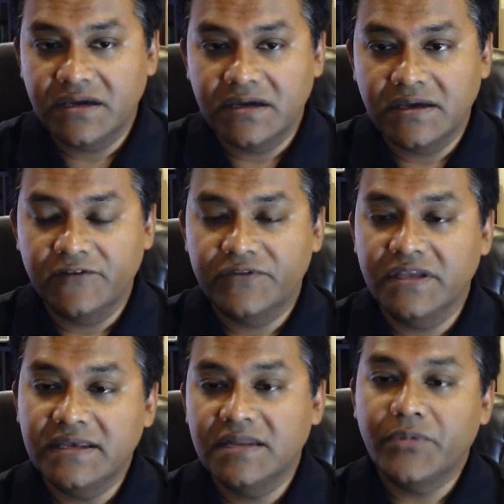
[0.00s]
Uh, if
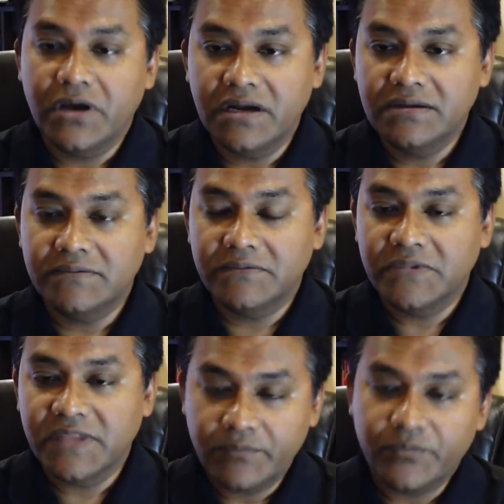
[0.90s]
they need a part,
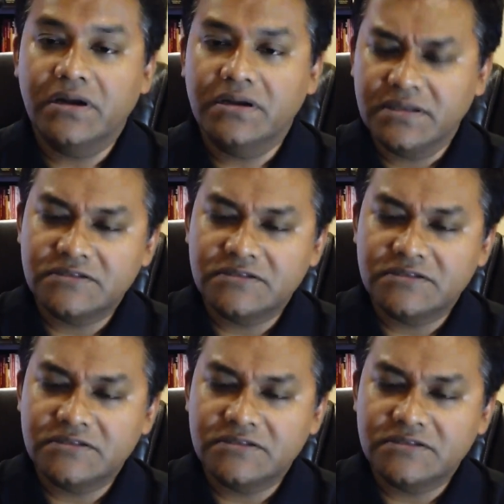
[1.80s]
that part